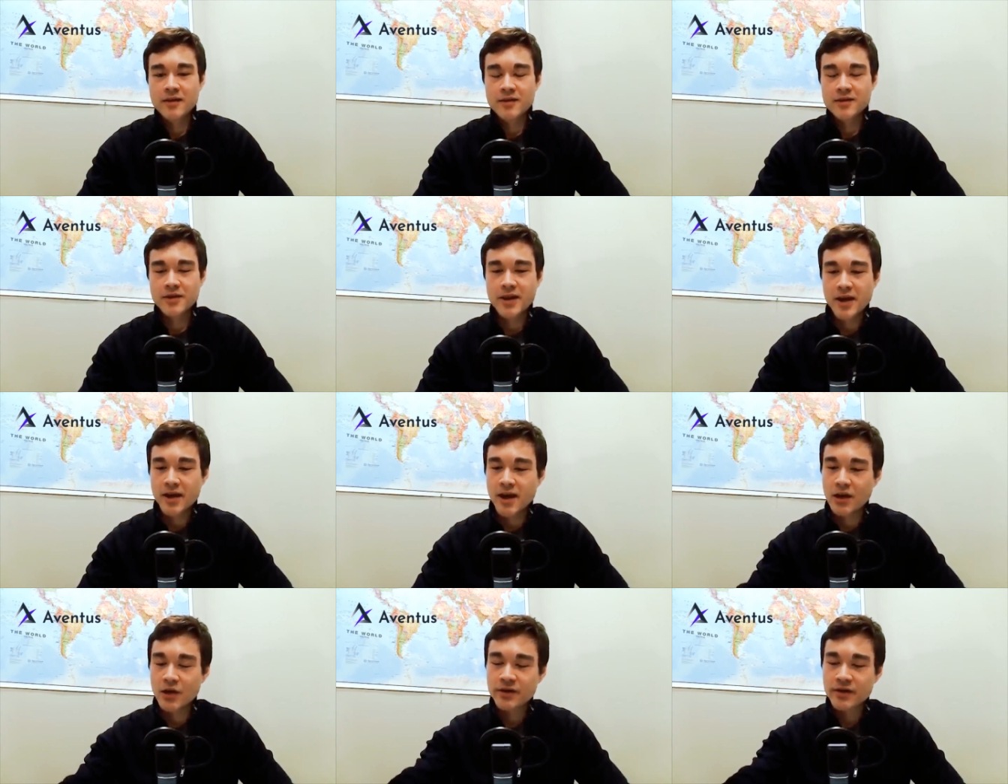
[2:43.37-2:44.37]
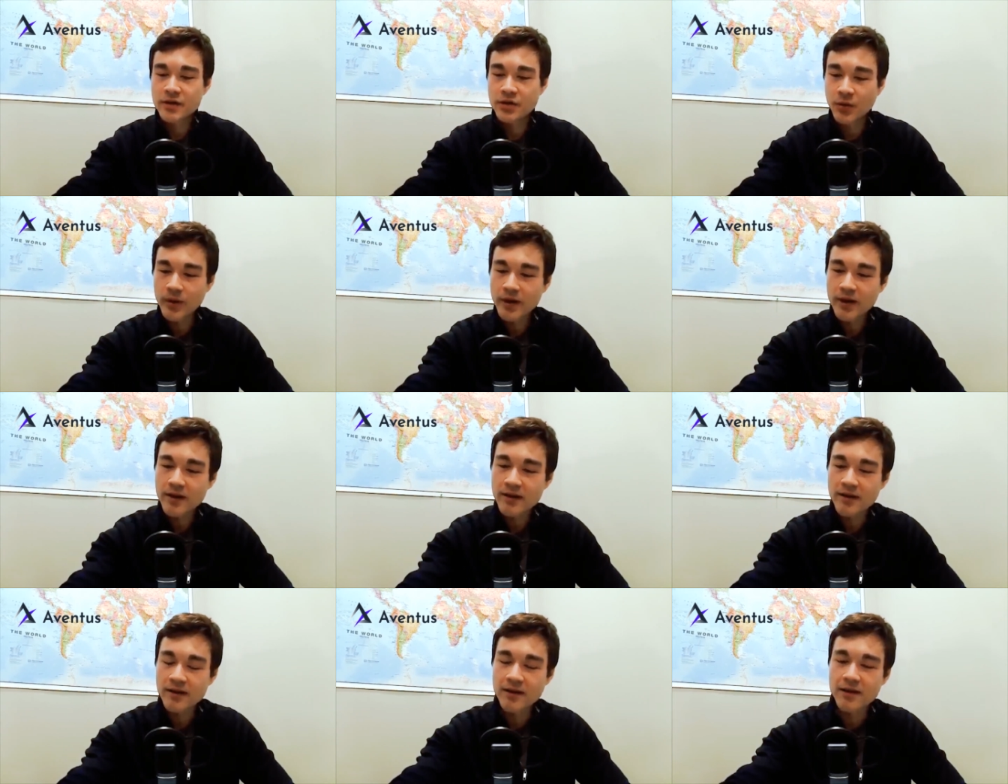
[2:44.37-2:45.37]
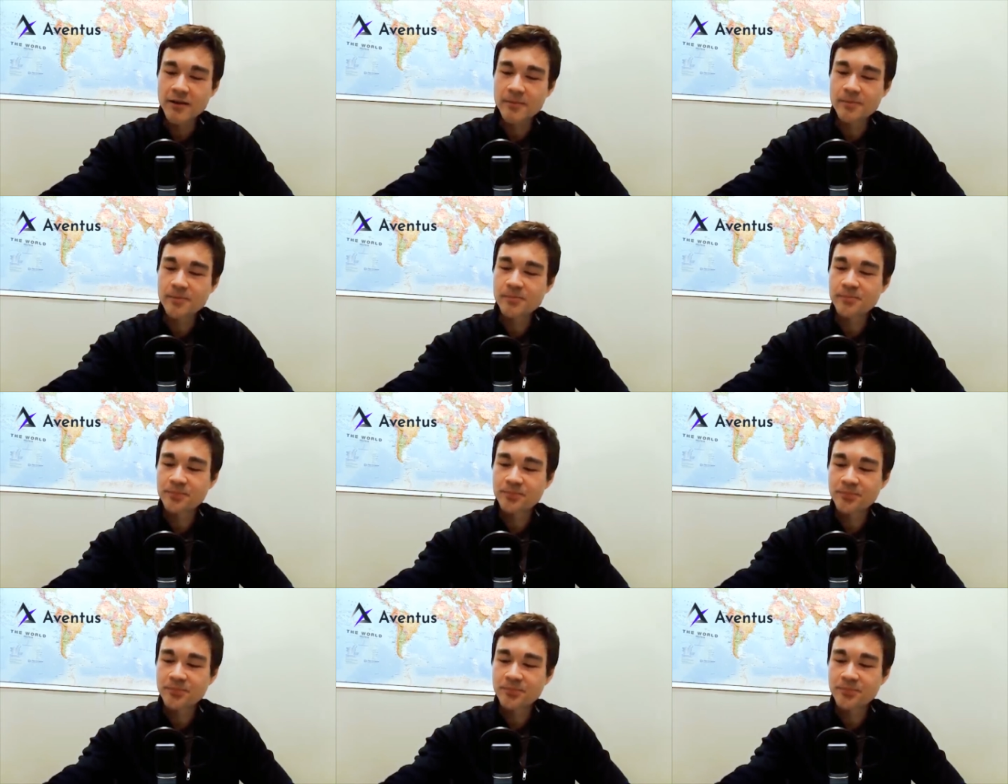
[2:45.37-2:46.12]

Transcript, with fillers: so yeah, I, I, looked into it. Um,